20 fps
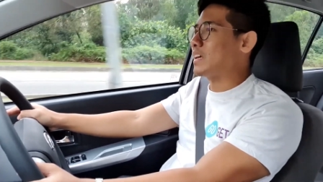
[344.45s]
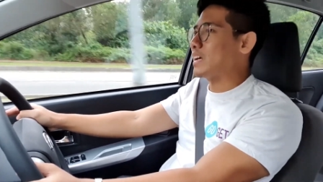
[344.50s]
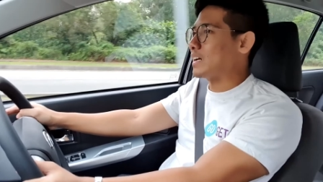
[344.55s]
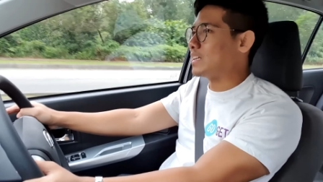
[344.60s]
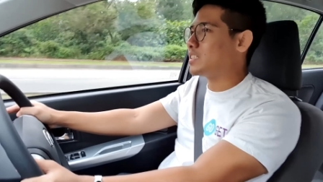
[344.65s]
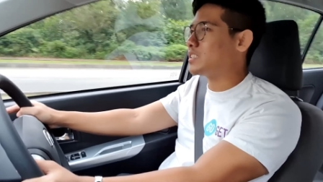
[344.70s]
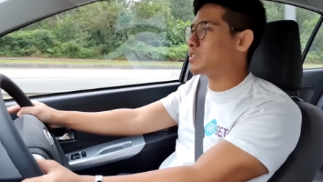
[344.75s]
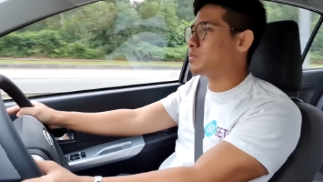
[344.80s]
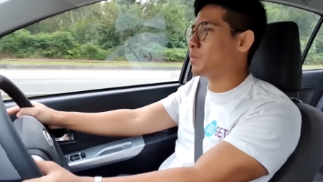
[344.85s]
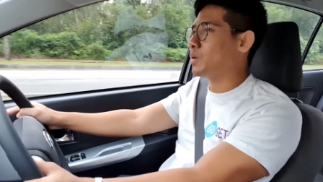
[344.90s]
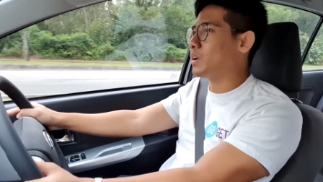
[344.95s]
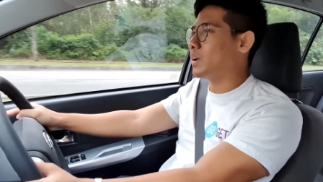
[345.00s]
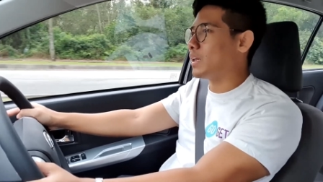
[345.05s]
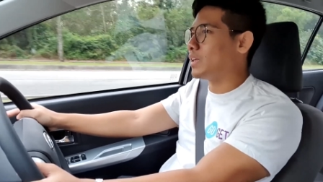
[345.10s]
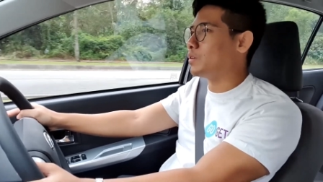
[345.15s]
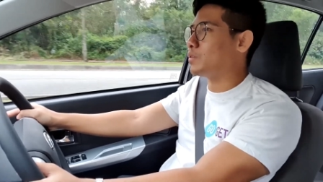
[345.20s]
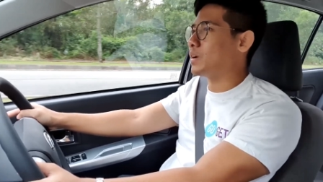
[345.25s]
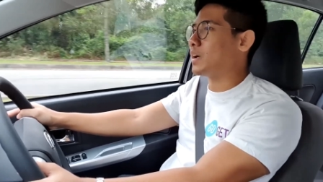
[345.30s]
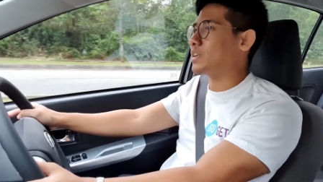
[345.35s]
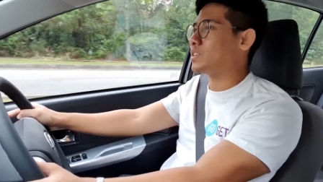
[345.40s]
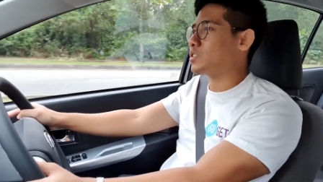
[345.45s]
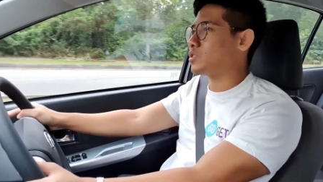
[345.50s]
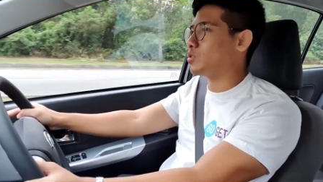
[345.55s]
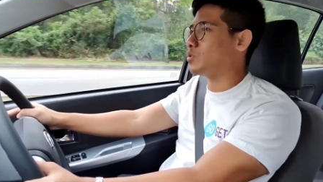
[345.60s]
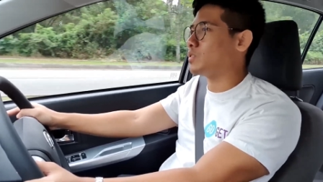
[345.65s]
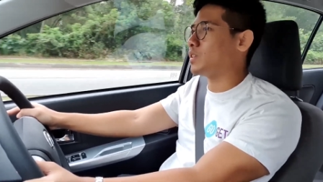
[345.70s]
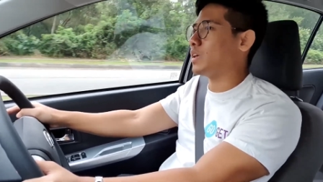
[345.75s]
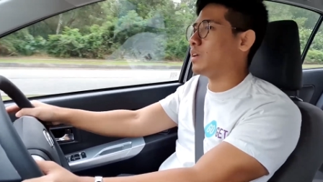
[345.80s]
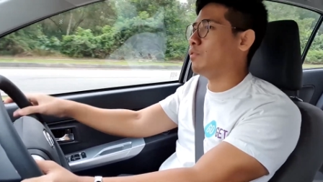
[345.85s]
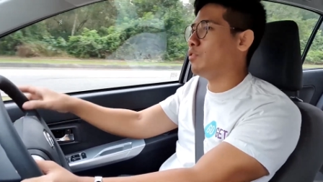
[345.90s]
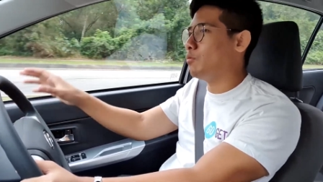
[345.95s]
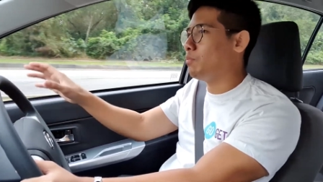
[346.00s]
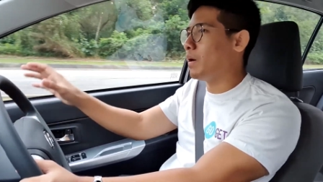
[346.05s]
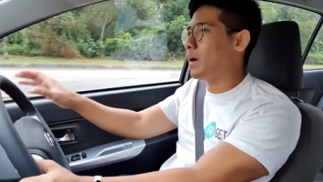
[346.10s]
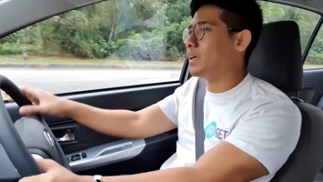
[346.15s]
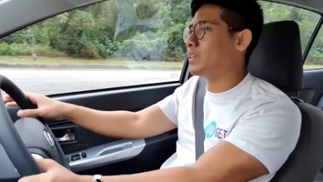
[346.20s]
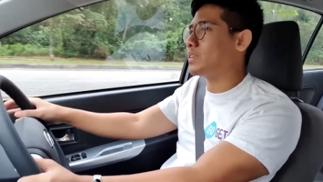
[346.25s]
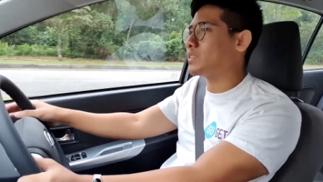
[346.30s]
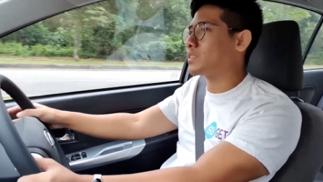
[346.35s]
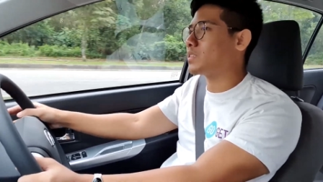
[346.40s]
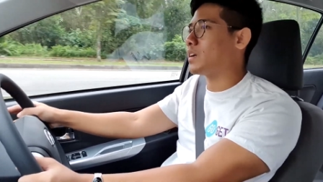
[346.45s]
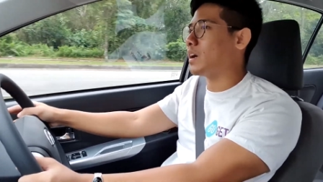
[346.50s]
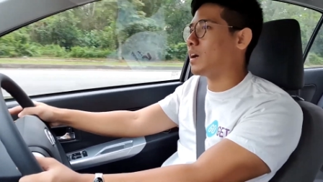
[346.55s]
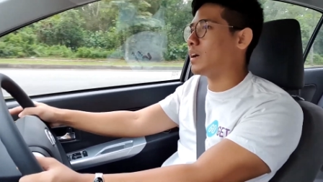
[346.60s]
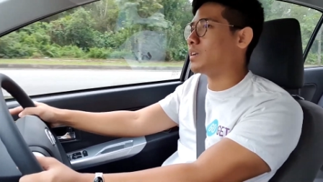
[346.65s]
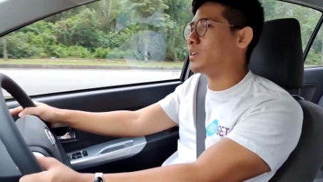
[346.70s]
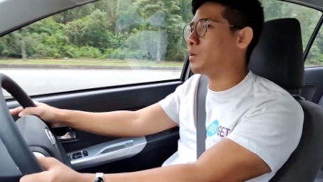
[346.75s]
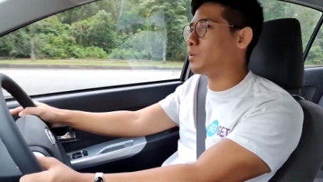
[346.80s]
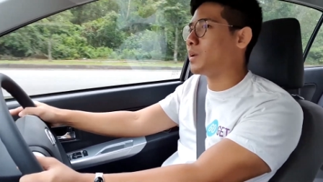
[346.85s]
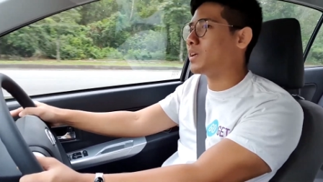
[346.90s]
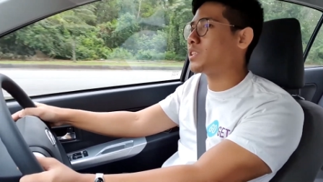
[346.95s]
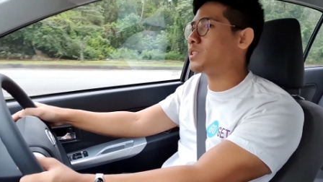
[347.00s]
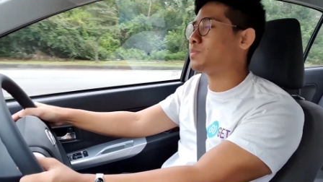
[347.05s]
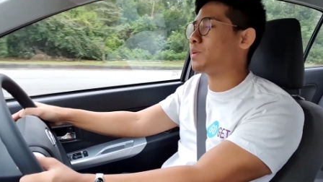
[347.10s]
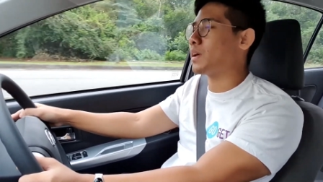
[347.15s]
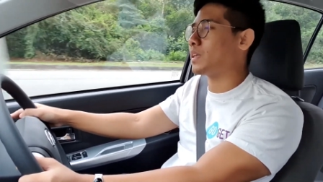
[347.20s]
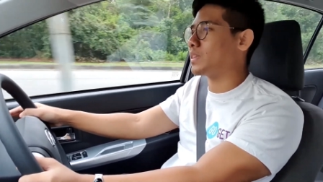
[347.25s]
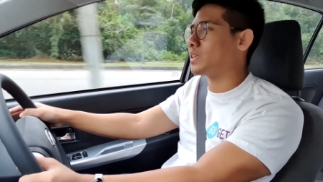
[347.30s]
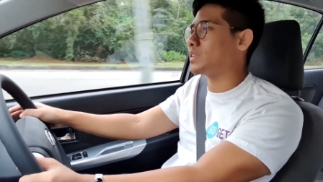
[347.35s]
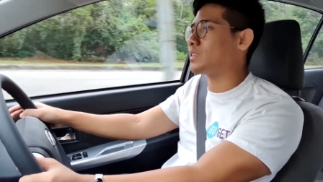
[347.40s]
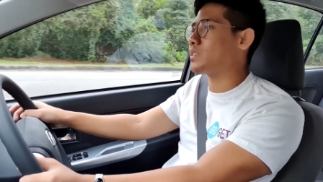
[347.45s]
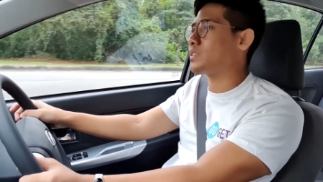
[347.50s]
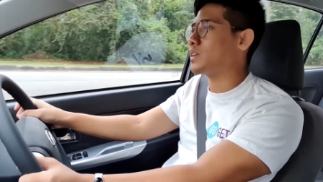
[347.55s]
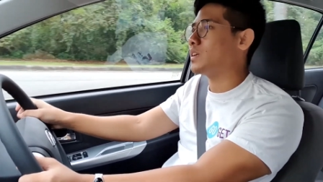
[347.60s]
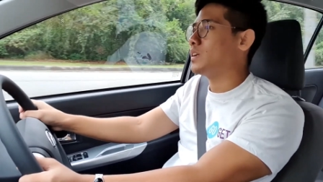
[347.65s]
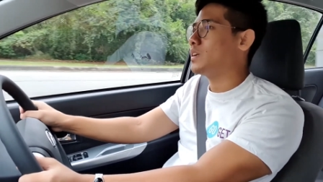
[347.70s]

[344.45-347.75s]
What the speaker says: I just want to let you guys know that if you buy this car, don't expect this,